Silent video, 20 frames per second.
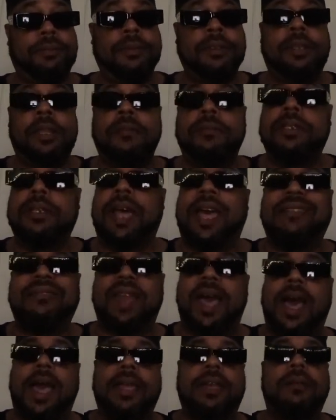He was like,
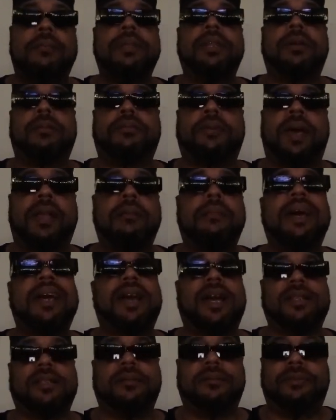nah, ain't gonna be no problem. I
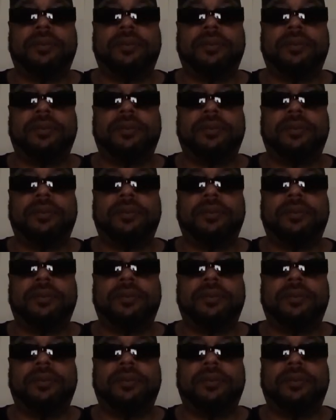got them